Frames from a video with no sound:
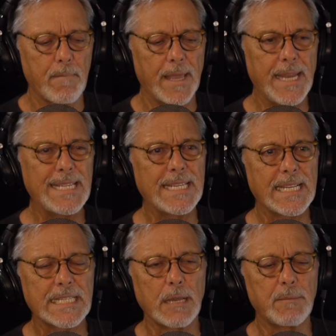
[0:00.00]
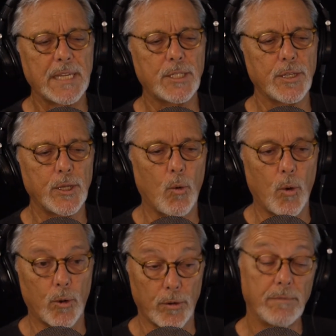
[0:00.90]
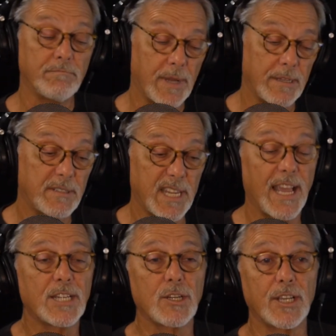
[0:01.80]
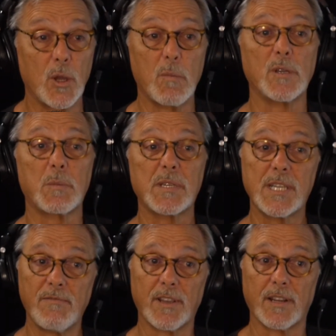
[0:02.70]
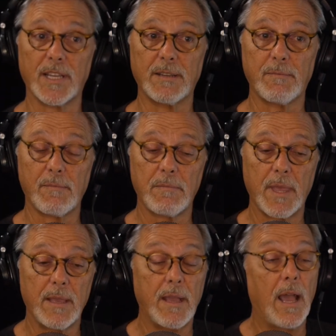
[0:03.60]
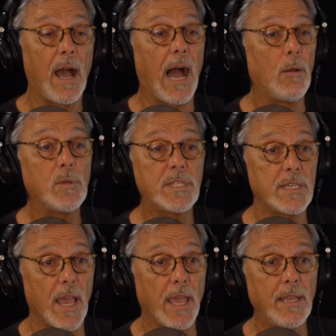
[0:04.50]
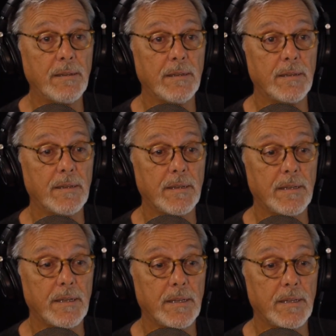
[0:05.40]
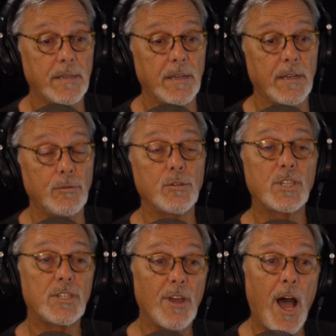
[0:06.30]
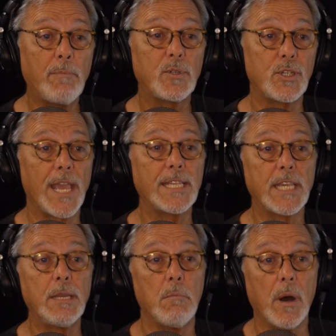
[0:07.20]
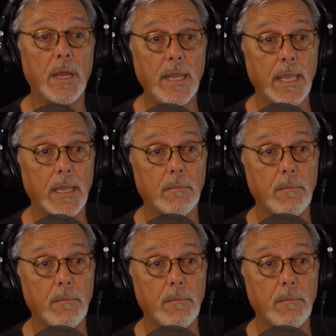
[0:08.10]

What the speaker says: And he said something to the order, I'd say actually almost specifically. I would say, to stop chasing money.